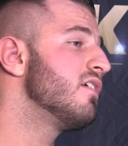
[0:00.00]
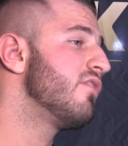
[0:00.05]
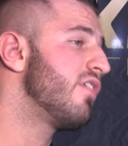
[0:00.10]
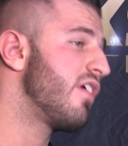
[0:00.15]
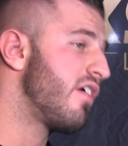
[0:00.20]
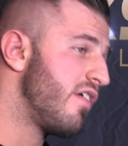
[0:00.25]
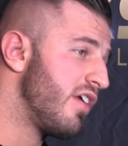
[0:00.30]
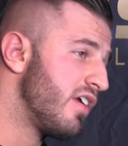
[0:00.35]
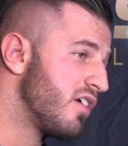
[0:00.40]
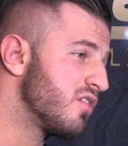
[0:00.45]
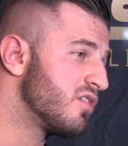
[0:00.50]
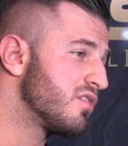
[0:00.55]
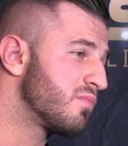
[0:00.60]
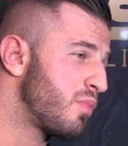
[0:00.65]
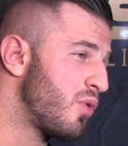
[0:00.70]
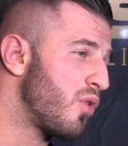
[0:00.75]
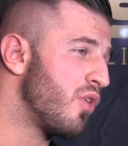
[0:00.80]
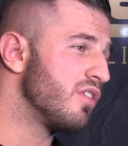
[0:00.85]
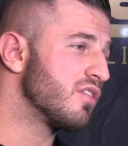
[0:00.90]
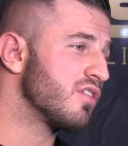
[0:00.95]
Very
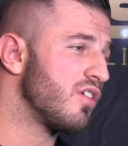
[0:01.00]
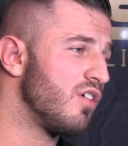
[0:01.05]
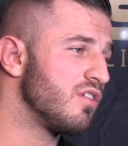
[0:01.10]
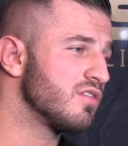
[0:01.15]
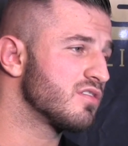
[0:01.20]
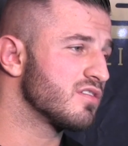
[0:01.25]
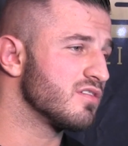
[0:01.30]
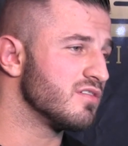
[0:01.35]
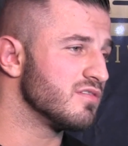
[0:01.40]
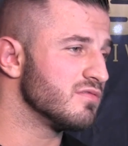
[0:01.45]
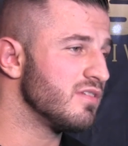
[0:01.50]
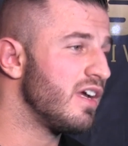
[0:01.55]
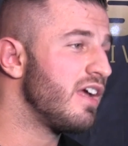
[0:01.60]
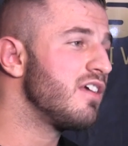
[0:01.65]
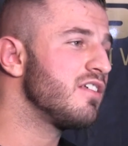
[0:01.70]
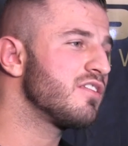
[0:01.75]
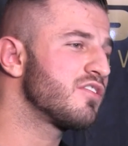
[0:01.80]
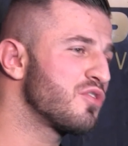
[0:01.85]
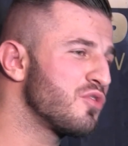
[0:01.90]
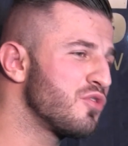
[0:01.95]
good point also.
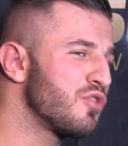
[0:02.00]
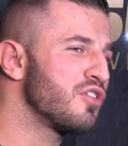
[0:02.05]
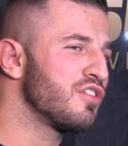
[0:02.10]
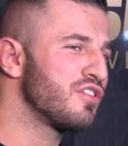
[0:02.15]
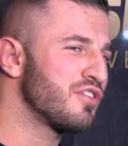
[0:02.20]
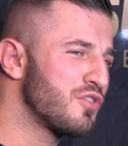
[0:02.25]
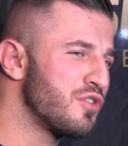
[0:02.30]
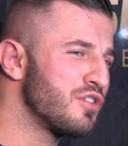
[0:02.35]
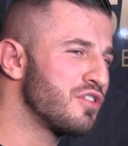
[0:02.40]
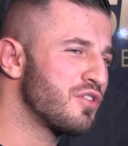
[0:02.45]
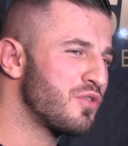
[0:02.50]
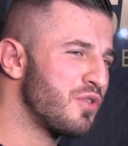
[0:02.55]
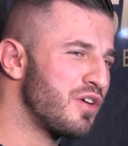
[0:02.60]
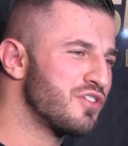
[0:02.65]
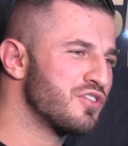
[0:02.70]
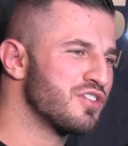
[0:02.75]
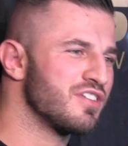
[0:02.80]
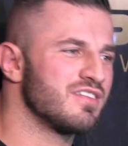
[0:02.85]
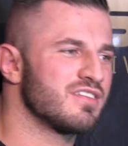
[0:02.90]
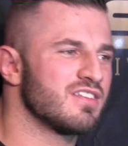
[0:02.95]
Two good
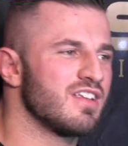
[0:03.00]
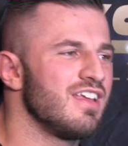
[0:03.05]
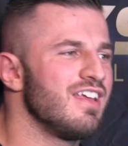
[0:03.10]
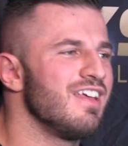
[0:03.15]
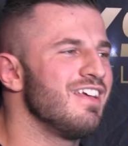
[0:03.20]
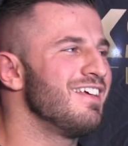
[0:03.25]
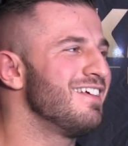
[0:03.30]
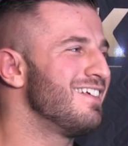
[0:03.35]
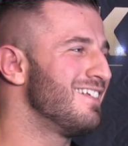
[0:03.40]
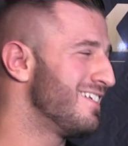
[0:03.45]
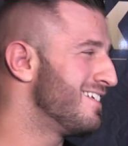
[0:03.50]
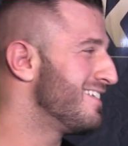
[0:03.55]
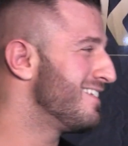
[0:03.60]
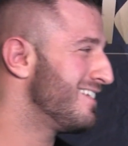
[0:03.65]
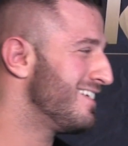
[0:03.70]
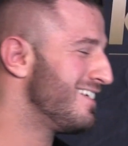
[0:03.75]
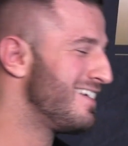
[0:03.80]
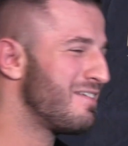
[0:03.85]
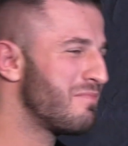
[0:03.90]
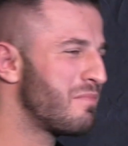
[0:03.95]
questions.
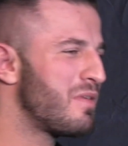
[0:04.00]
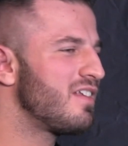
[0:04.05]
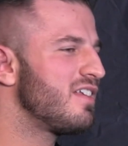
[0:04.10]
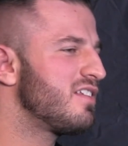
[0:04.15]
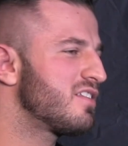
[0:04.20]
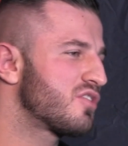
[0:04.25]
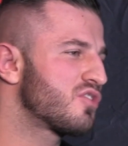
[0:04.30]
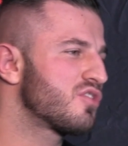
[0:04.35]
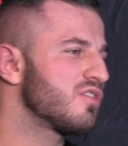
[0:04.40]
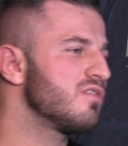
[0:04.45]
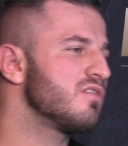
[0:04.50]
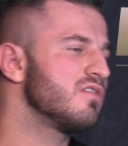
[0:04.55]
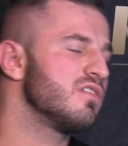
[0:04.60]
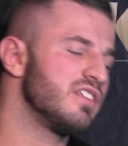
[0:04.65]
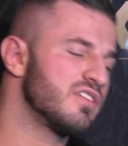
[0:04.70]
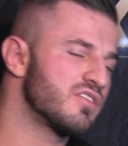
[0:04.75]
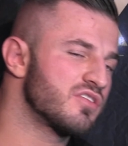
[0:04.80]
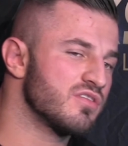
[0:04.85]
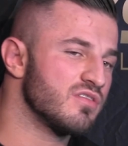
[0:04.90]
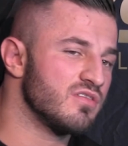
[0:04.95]
Yeah, but it's
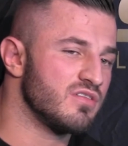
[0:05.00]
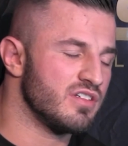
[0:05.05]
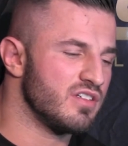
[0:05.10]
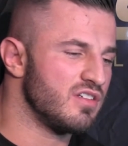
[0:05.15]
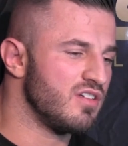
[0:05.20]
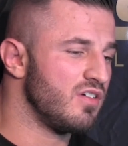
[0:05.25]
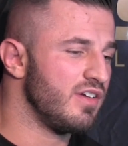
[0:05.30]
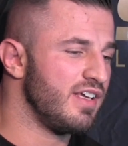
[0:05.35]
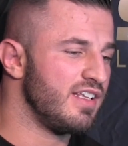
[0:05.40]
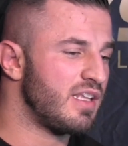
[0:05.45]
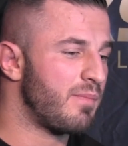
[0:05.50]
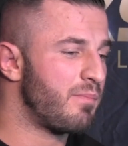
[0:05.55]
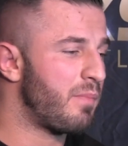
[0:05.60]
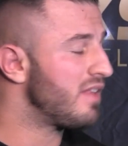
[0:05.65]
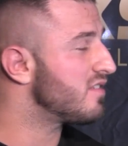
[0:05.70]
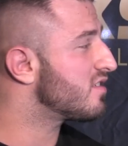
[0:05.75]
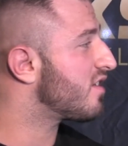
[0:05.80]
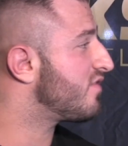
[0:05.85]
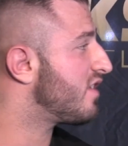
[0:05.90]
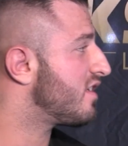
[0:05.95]
true, you know, it
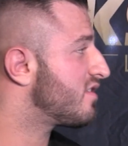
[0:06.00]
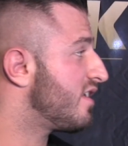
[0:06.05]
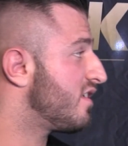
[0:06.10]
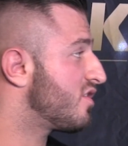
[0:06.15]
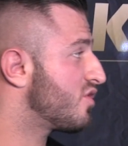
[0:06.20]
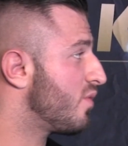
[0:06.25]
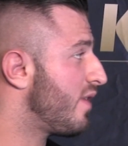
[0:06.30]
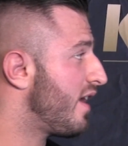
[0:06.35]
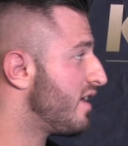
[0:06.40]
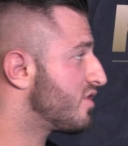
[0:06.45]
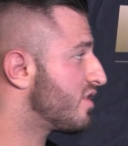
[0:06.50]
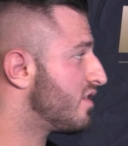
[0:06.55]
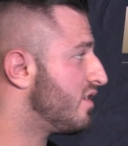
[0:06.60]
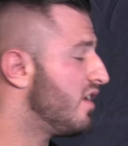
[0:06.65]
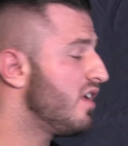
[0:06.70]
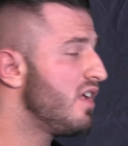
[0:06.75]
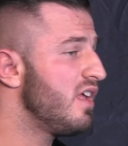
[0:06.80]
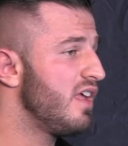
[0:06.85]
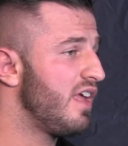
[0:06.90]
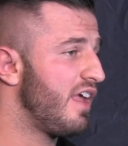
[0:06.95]
depends on the
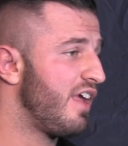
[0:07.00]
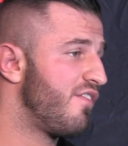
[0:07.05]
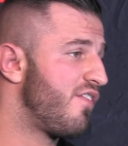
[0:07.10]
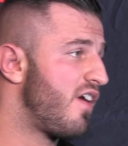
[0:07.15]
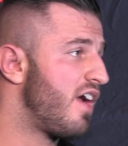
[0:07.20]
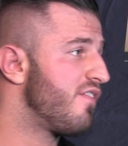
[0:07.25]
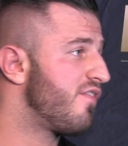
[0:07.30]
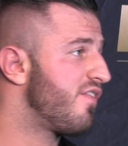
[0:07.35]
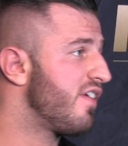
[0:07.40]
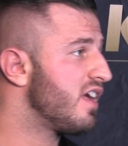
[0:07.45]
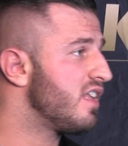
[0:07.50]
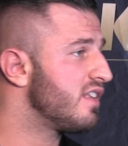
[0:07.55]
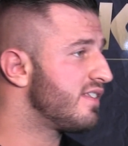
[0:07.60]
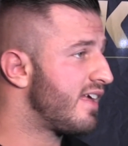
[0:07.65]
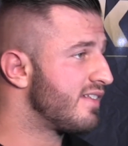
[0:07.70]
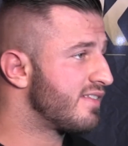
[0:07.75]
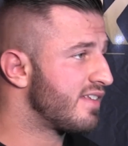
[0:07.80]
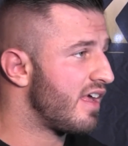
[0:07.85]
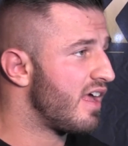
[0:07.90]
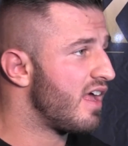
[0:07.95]
situation. If I feel
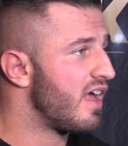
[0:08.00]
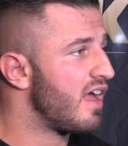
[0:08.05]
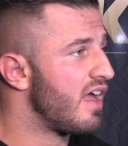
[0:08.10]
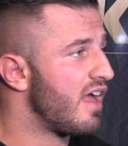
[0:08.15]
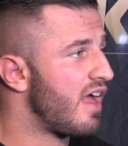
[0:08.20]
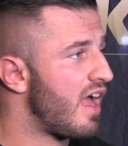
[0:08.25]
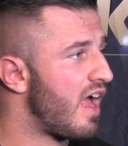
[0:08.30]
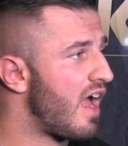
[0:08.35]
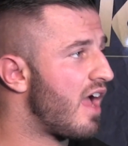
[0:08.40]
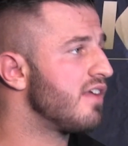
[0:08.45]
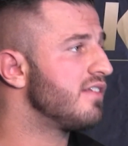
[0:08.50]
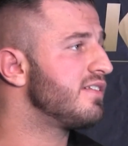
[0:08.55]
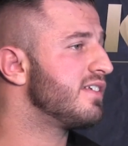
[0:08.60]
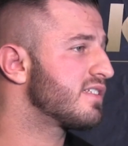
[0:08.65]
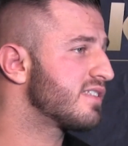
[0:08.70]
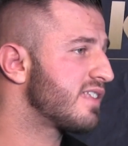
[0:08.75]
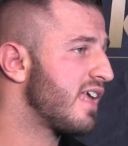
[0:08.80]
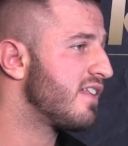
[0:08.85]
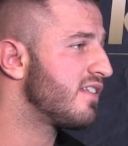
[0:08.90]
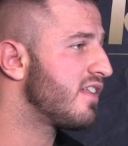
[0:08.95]
that the
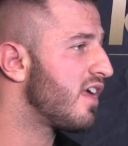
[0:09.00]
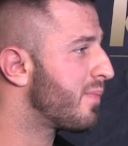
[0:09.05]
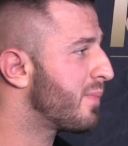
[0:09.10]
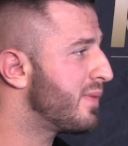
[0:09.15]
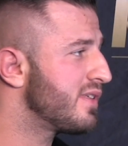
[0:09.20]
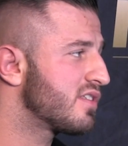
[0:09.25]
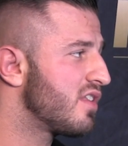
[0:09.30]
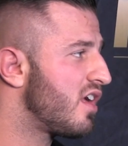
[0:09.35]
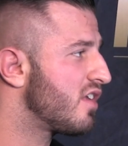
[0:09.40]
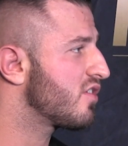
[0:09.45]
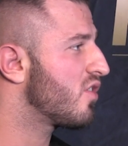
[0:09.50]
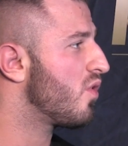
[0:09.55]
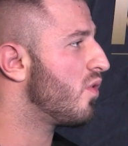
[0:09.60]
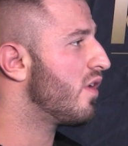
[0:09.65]
stand-up is not